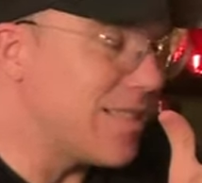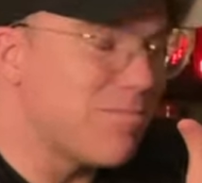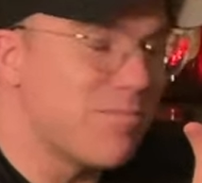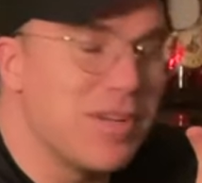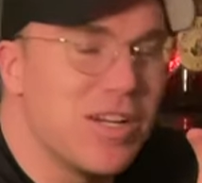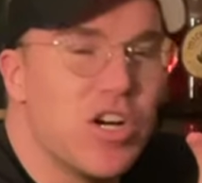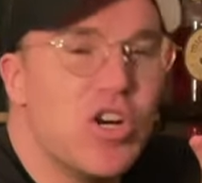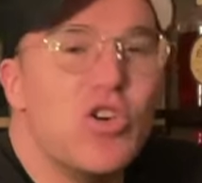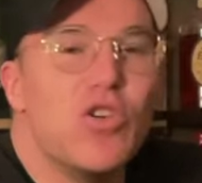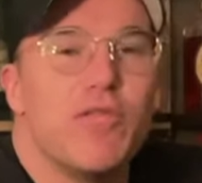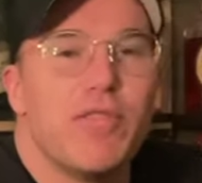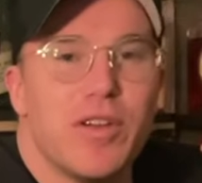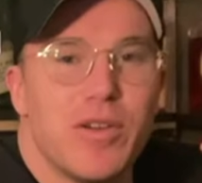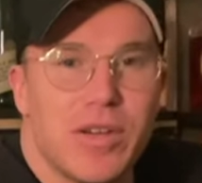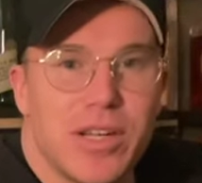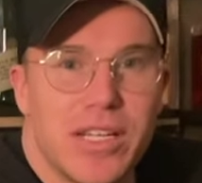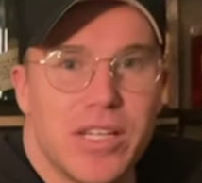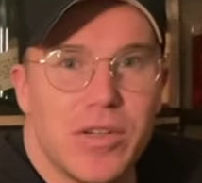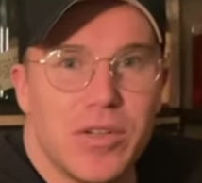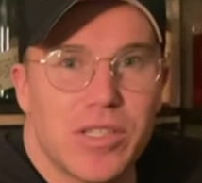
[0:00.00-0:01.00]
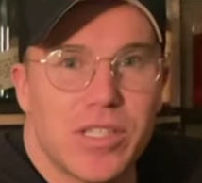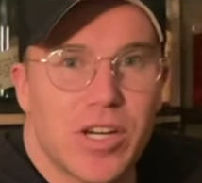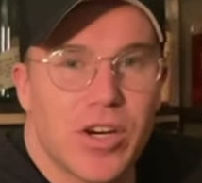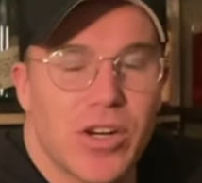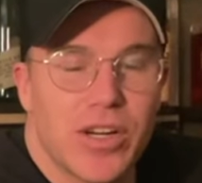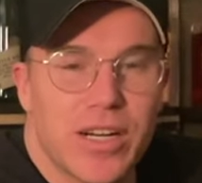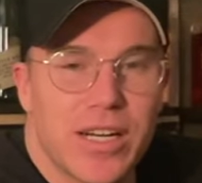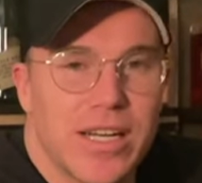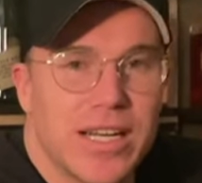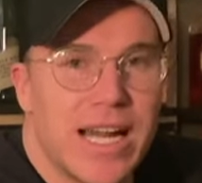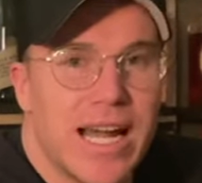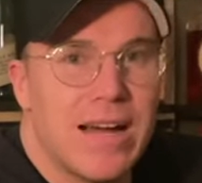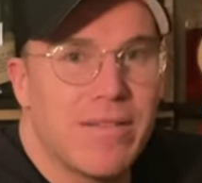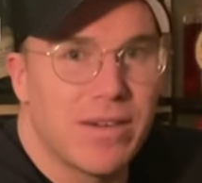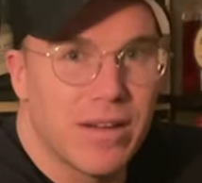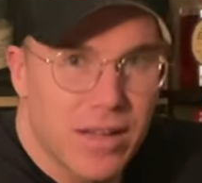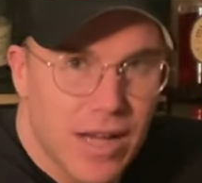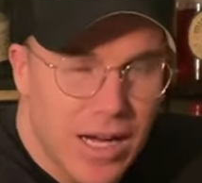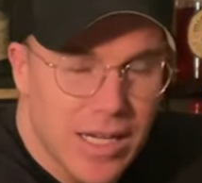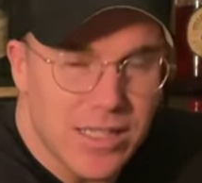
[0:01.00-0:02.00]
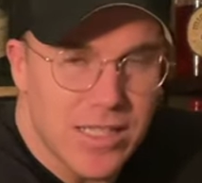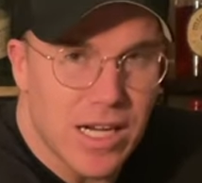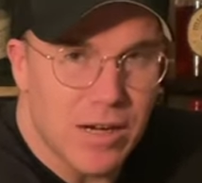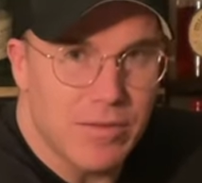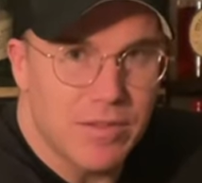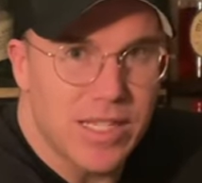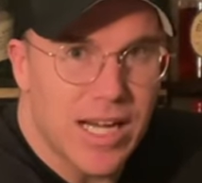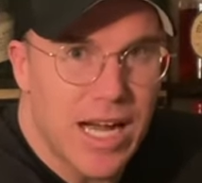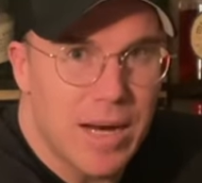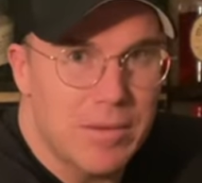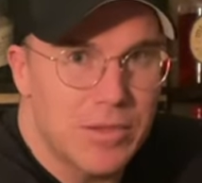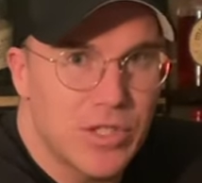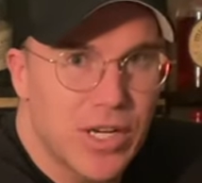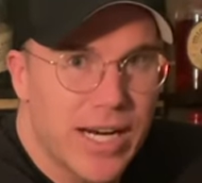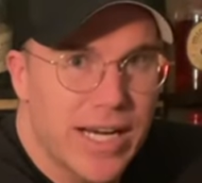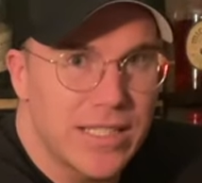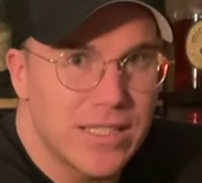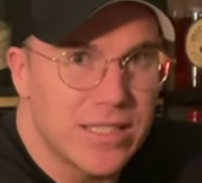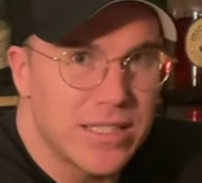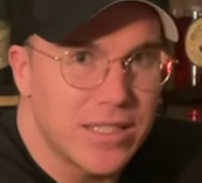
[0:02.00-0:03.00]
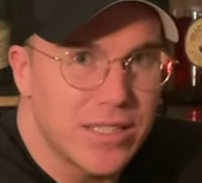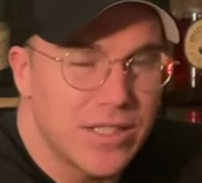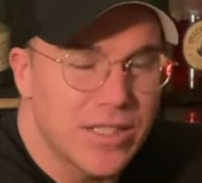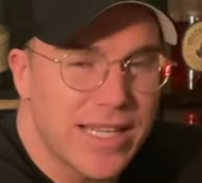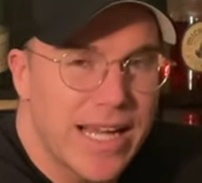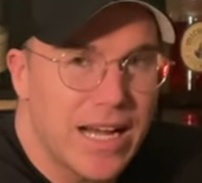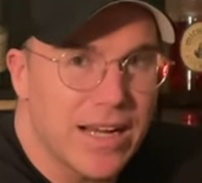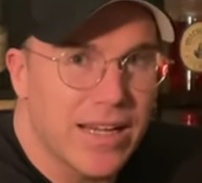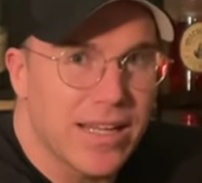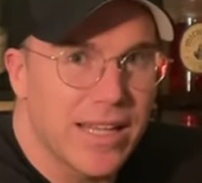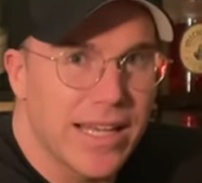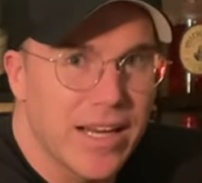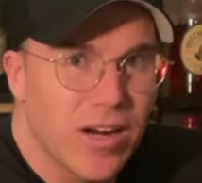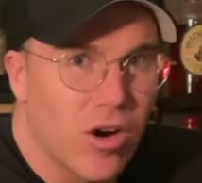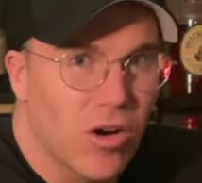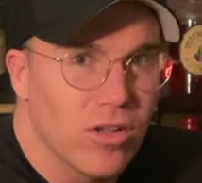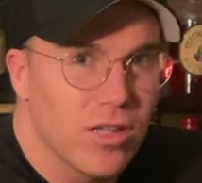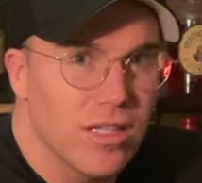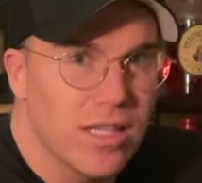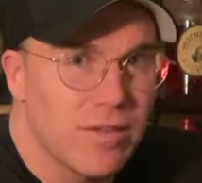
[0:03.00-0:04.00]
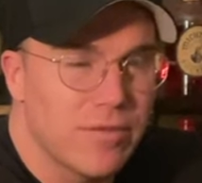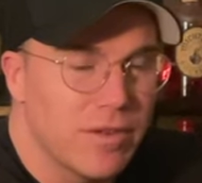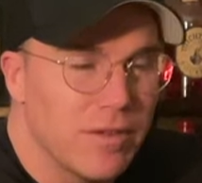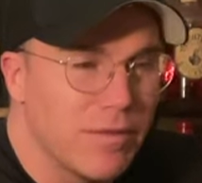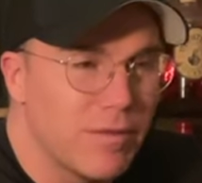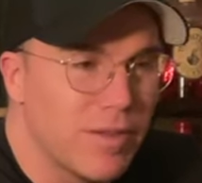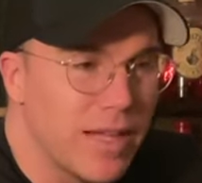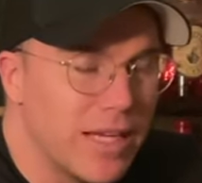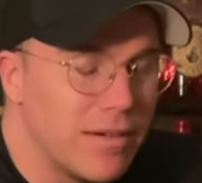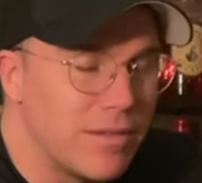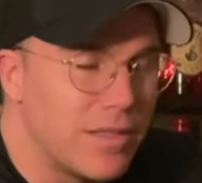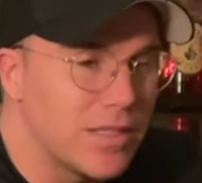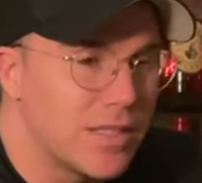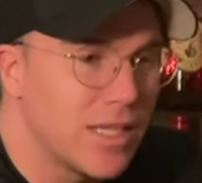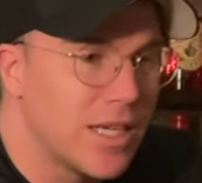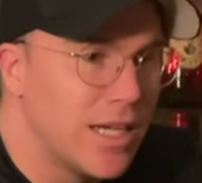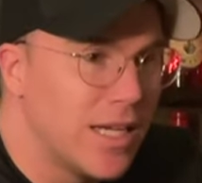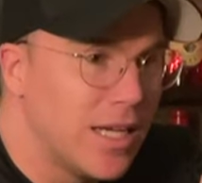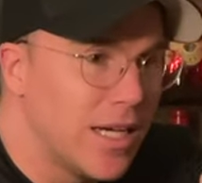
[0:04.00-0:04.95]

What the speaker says: behoove you to do so. You're gonna have a tough time trying to calculate all the different flavors.